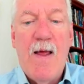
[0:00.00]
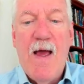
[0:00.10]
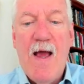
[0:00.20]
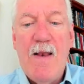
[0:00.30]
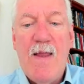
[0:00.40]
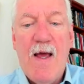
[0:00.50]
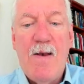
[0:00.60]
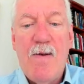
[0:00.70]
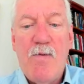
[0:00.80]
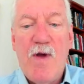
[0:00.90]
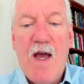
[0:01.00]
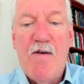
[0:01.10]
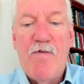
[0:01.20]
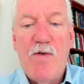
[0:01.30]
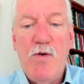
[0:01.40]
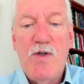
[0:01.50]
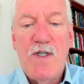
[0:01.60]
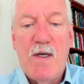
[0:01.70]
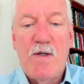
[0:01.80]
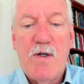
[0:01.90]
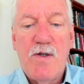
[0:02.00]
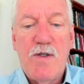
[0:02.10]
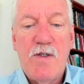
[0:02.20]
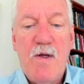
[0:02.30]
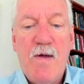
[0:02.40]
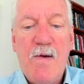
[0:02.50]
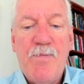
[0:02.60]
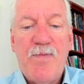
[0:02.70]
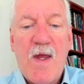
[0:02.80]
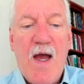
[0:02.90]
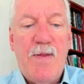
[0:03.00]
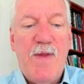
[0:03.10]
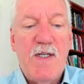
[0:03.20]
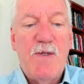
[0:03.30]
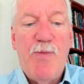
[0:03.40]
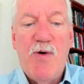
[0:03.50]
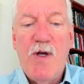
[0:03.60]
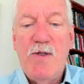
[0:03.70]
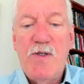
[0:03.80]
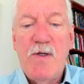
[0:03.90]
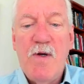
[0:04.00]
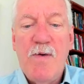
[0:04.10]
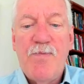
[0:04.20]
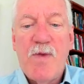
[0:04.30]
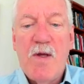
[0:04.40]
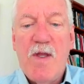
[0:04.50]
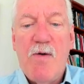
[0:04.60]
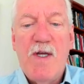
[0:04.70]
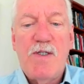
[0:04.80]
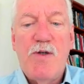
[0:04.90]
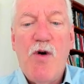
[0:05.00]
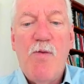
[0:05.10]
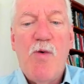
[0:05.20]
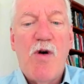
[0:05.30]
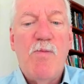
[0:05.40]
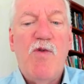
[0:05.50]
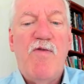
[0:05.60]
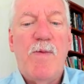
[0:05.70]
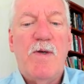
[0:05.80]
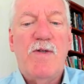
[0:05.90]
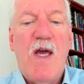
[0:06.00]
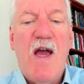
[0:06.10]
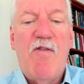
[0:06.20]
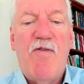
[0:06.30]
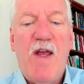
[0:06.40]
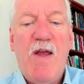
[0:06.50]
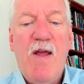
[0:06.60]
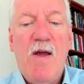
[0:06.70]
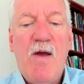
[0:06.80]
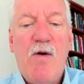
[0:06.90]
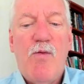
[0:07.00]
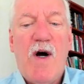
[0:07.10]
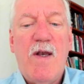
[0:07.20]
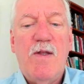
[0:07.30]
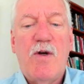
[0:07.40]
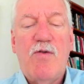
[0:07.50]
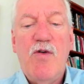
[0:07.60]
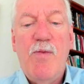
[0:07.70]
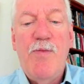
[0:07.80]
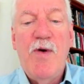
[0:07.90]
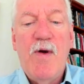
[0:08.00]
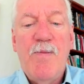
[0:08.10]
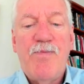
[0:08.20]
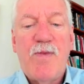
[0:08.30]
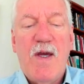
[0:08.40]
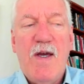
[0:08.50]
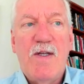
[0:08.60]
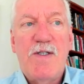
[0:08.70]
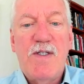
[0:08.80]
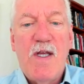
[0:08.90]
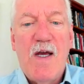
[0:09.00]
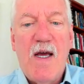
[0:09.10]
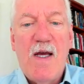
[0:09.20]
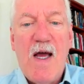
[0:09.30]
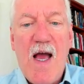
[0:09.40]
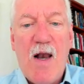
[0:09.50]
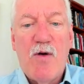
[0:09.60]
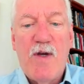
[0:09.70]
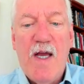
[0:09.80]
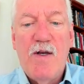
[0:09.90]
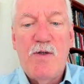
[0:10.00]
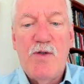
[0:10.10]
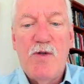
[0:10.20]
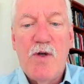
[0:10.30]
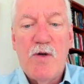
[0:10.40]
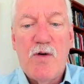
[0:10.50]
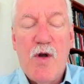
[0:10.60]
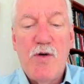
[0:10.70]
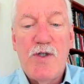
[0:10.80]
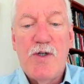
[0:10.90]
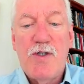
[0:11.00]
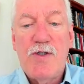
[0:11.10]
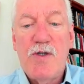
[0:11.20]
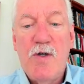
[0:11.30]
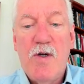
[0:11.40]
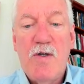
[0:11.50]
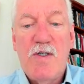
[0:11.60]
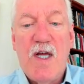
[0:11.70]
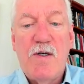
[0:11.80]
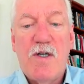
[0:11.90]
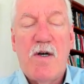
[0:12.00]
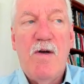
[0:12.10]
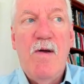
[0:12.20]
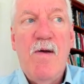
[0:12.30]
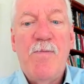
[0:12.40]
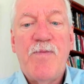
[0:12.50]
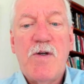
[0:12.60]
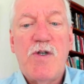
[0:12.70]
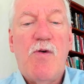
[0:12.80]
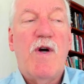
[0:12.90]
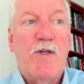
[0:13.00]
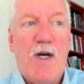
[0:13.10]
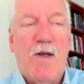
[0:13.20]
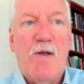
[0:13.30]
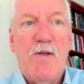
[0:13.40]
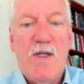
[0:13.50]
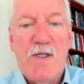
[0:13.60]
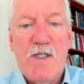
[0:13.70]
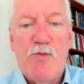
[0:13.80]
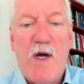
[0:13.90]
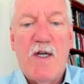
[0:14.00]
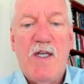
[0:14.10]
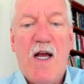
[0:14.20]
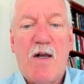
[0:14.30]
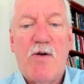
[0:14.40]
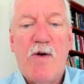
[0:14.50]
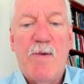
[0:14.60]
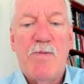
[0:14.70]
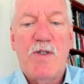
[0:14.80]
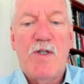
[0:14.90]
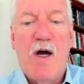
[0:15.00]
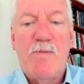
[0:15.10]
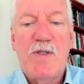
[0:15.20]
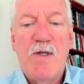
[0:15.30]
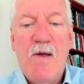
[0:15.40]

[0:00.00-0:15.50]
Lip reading: And then we have new centers. At this point, there is no more movement. Every one in the group is allocated to the closest center, so we're done. This is where the algorithm stops.